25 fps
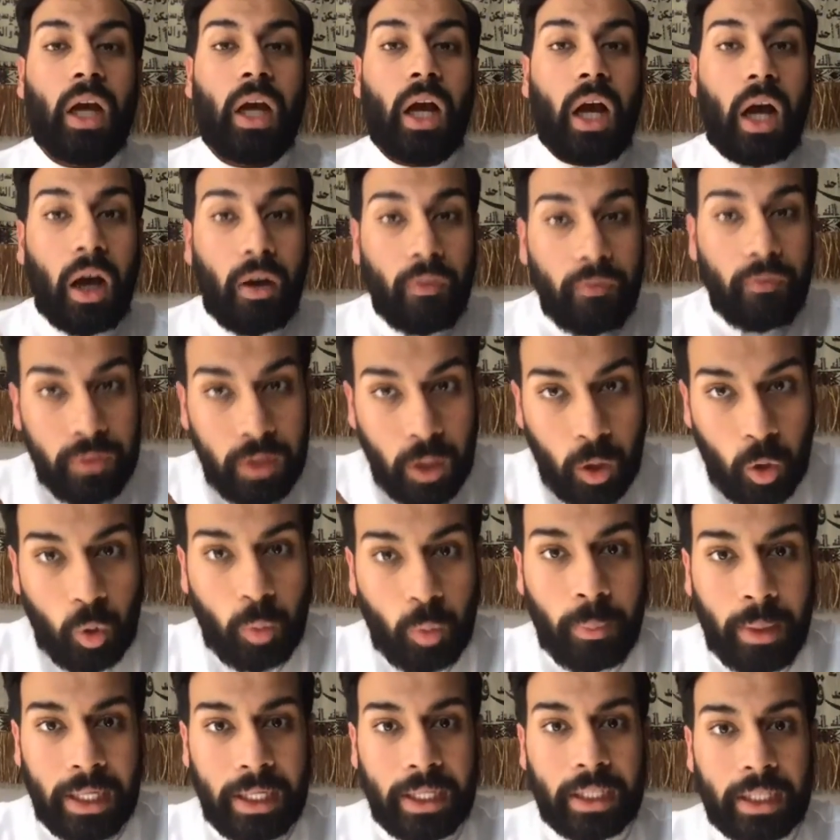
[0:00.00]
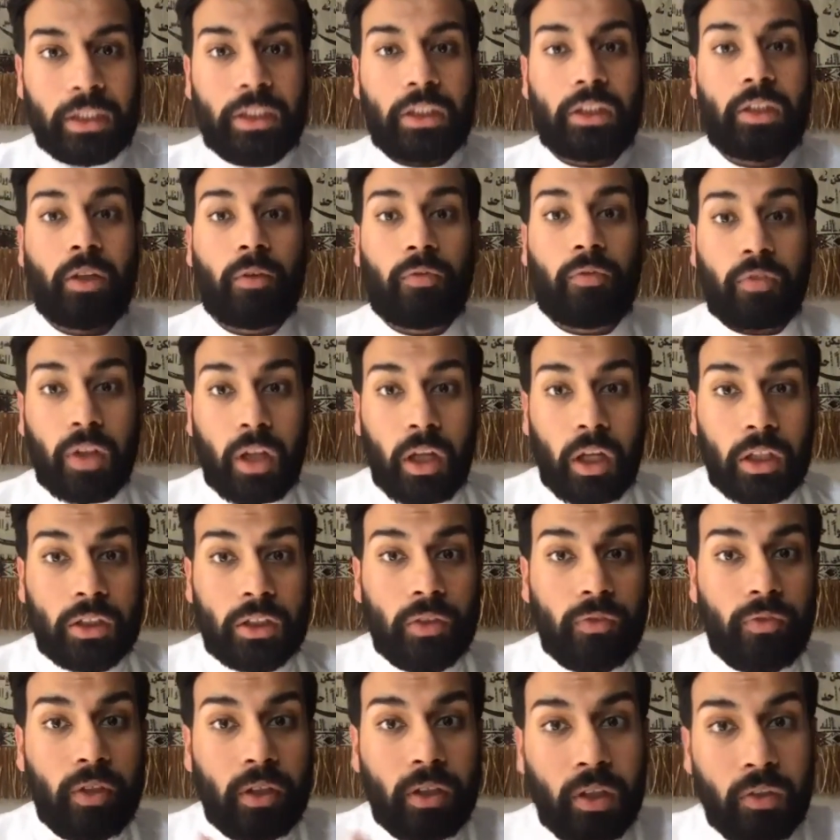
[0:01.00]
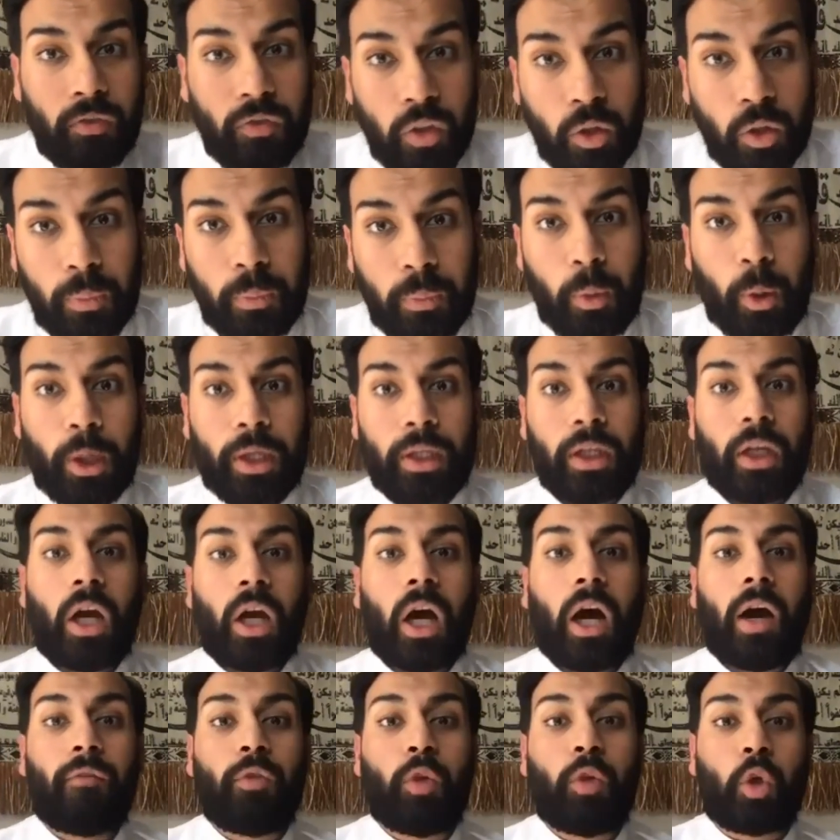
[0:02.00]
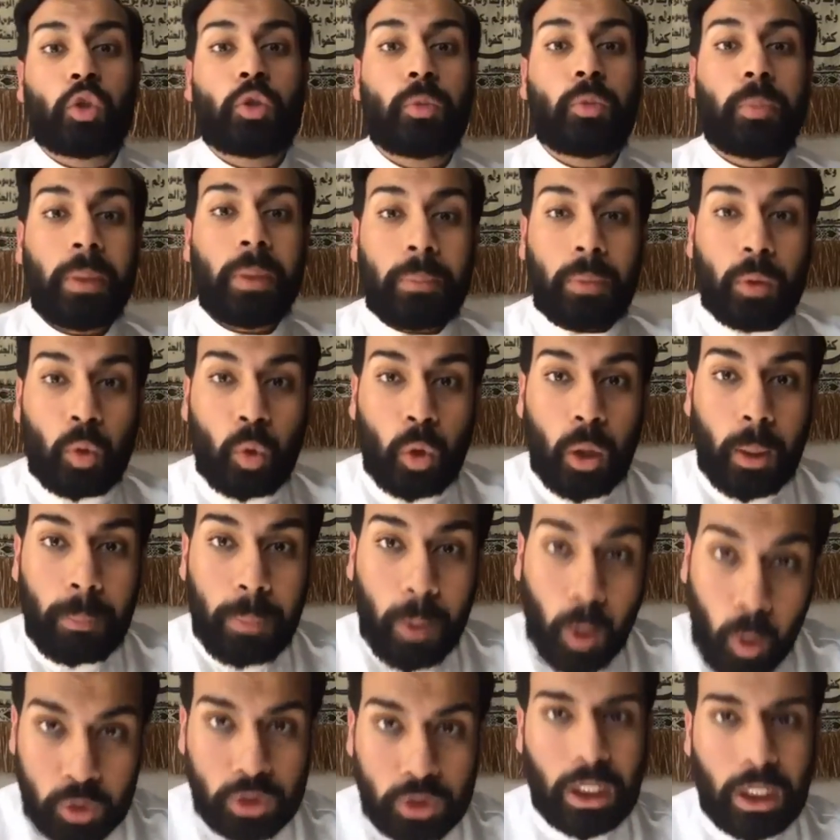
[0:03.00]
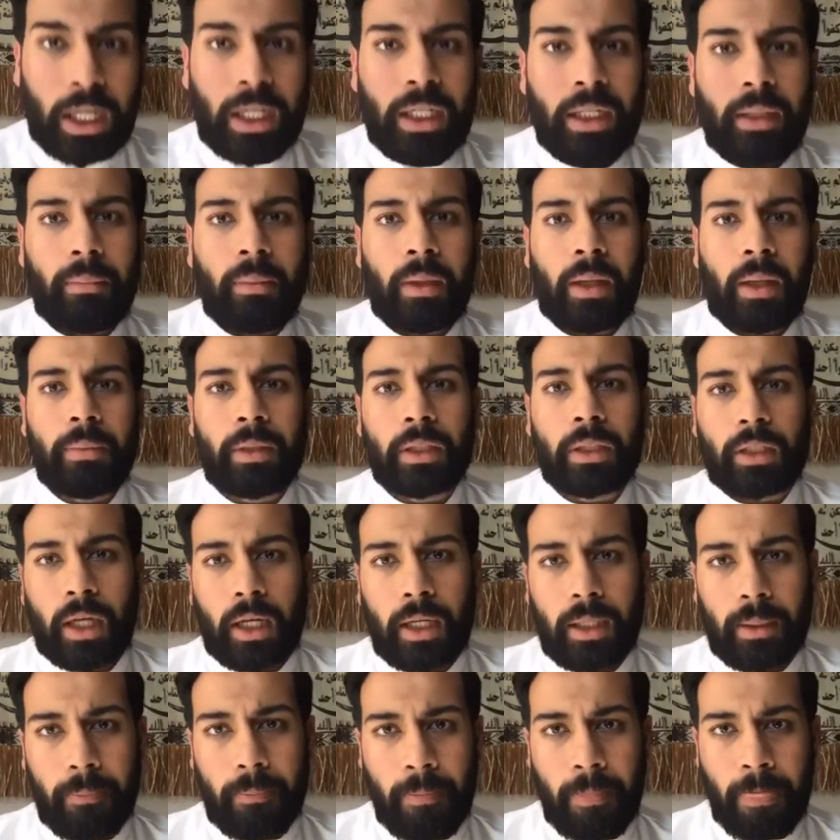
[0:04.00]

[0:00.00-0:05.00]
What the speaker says: of the Umayyads, the philosophy and the viewpoint of those people who opposed Ali ibn Abi Talib.